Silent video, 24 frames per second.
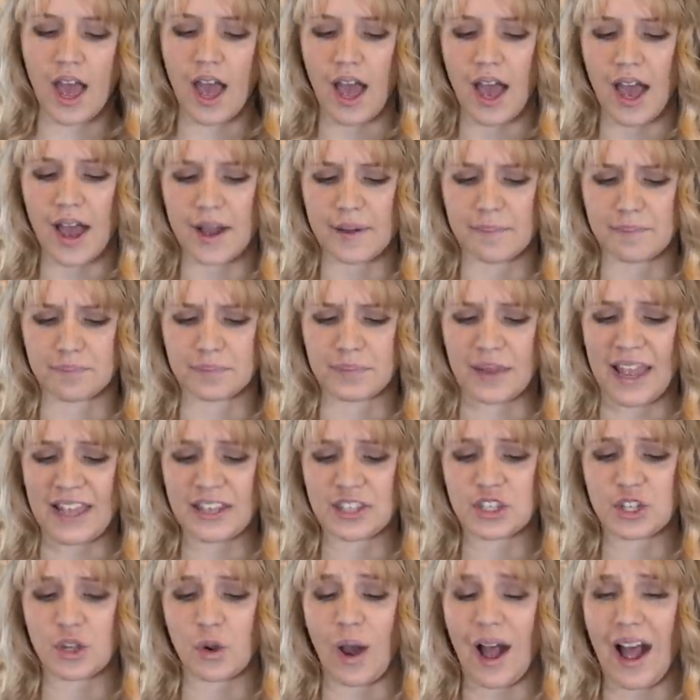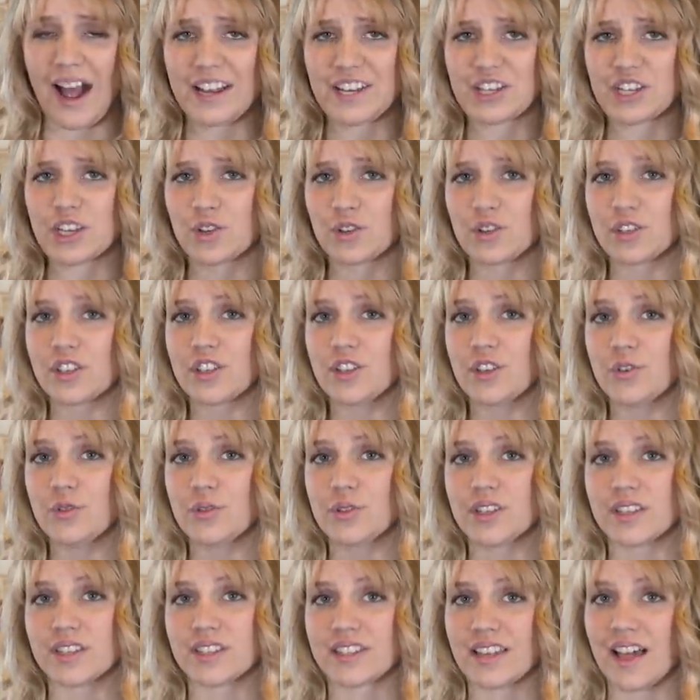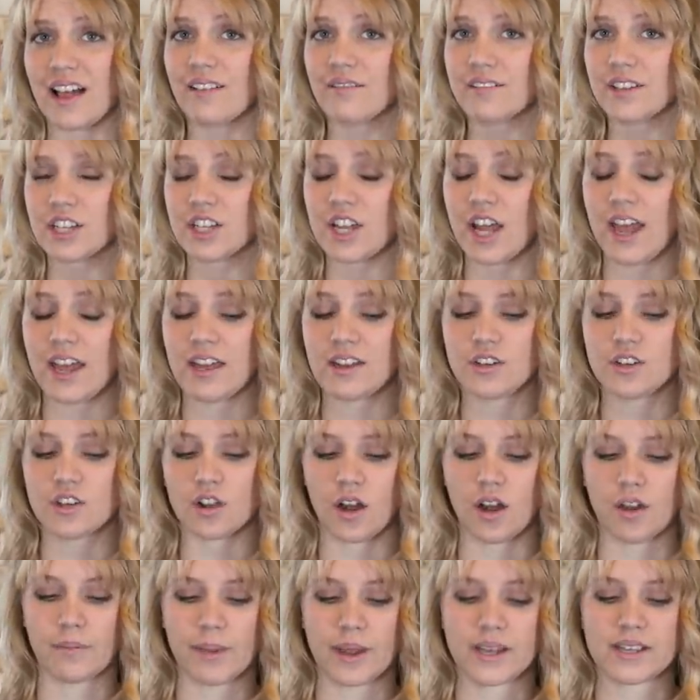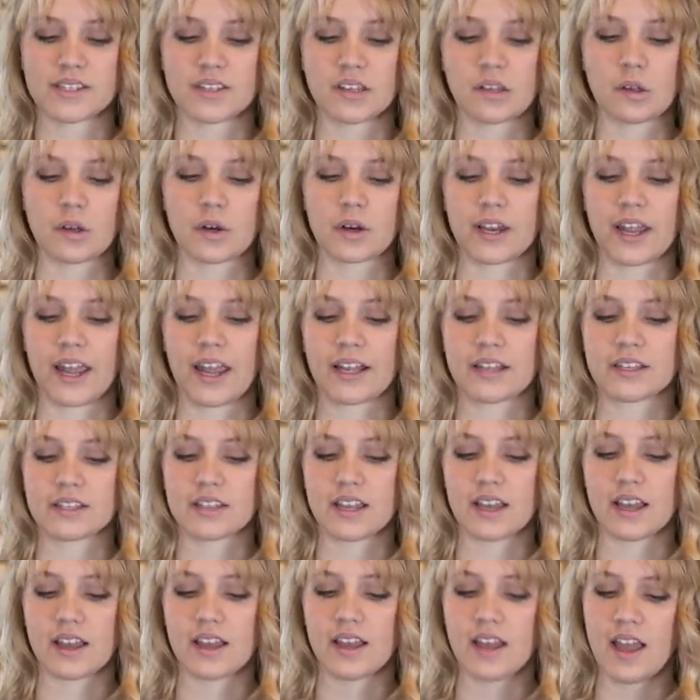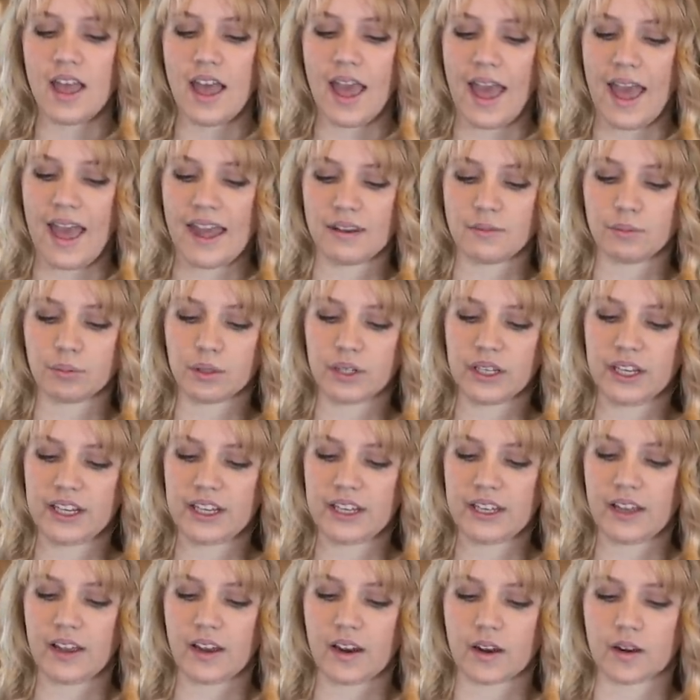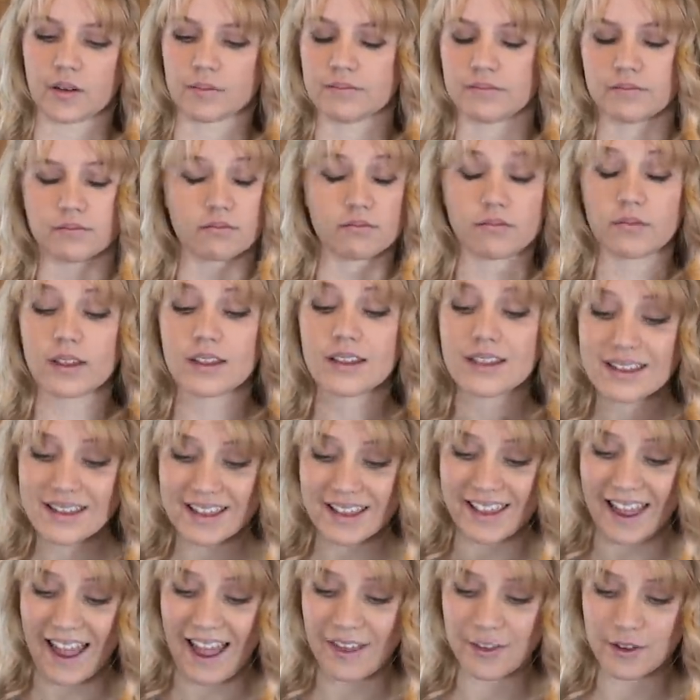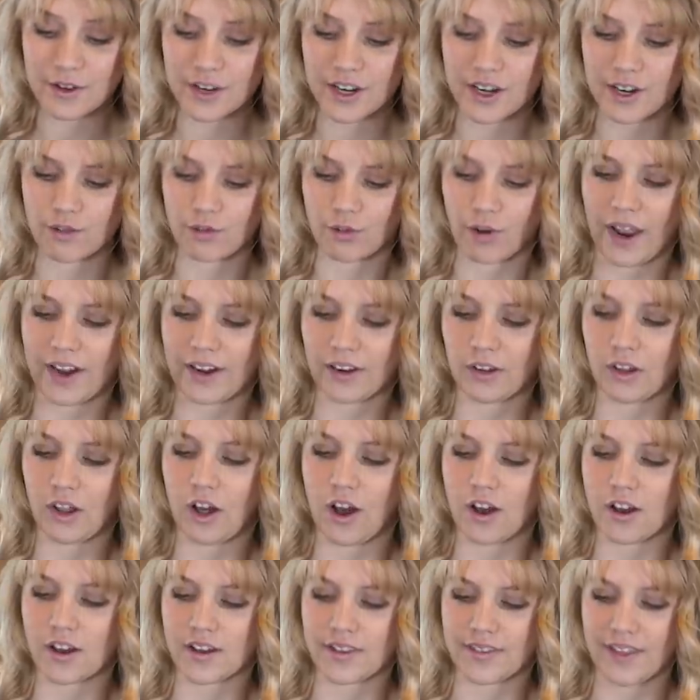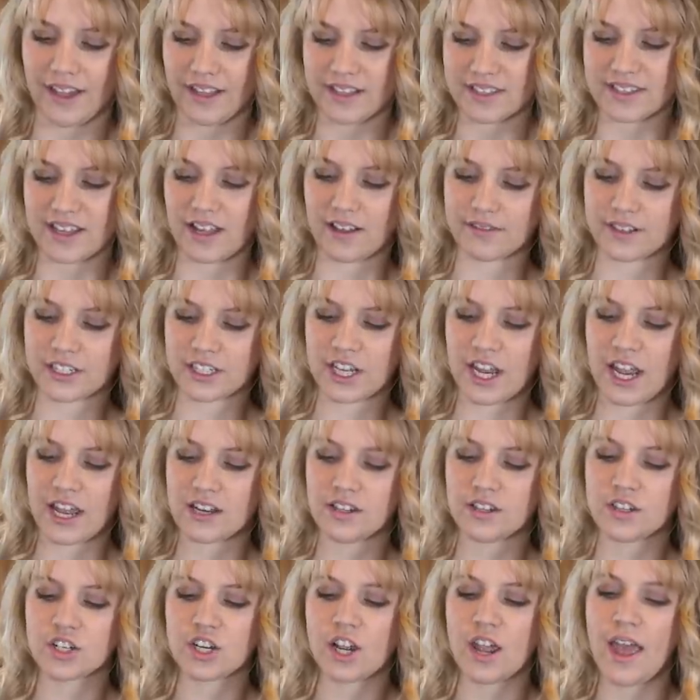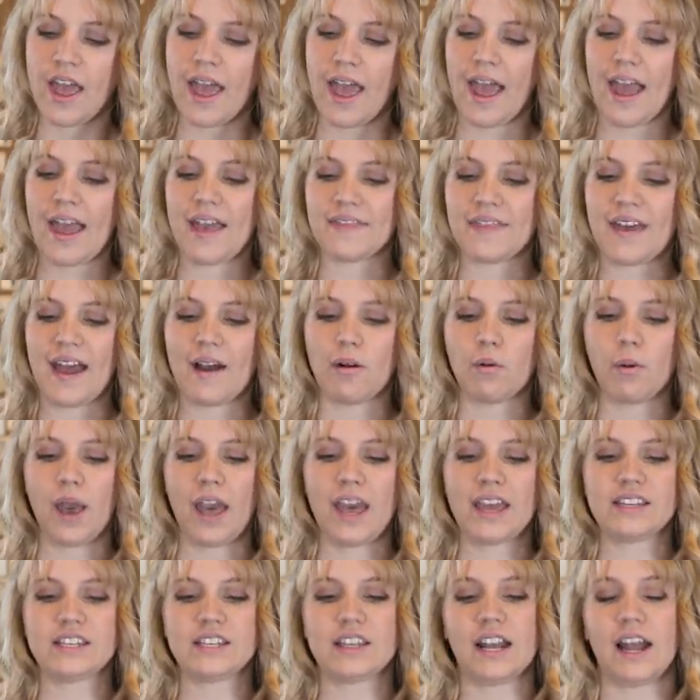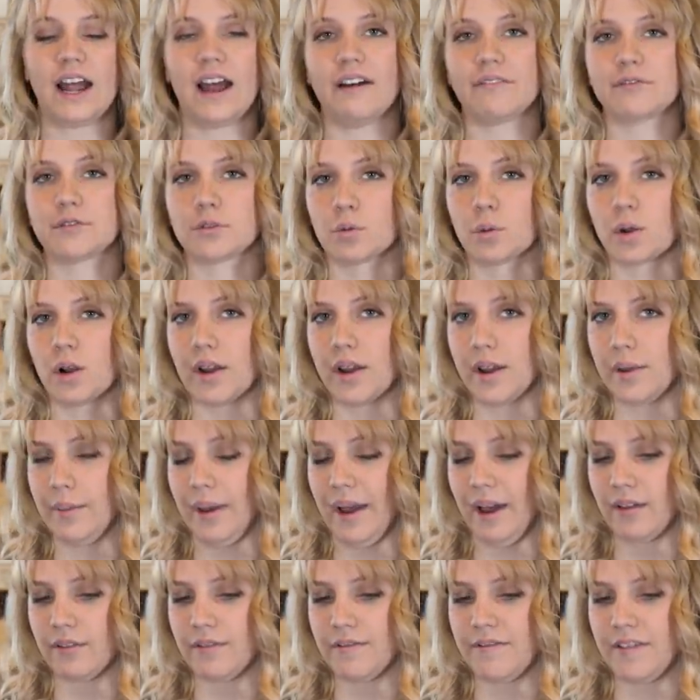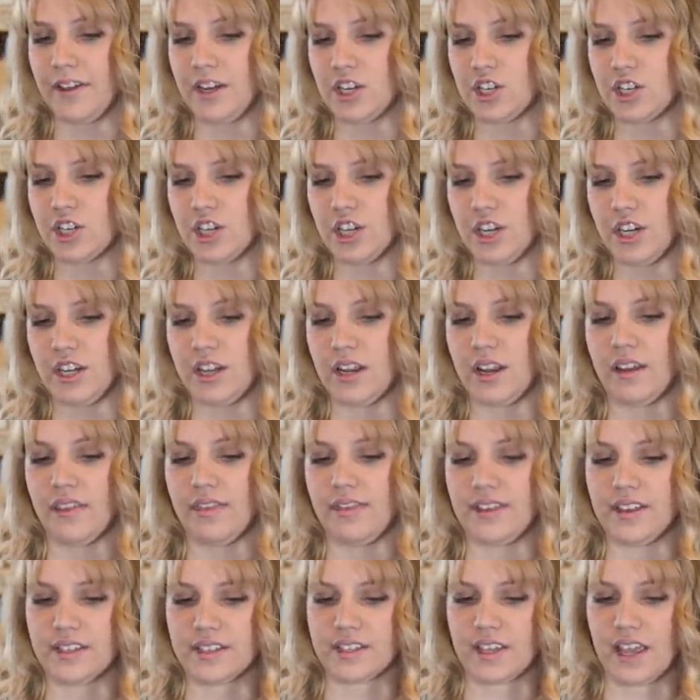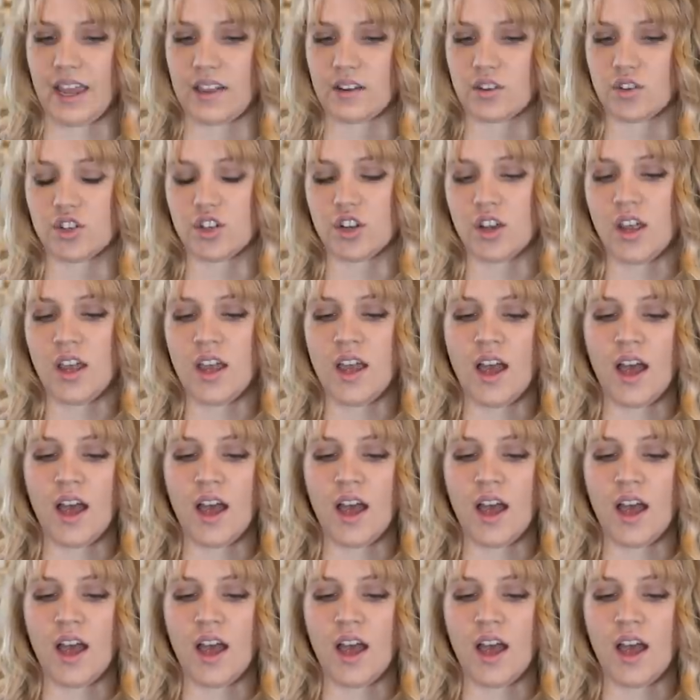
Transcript: And so I chose to use the salvage edge on my silk organza and pleated or gathered it right along that selvage edge, and that way I didn't have to worry about finishing this edge.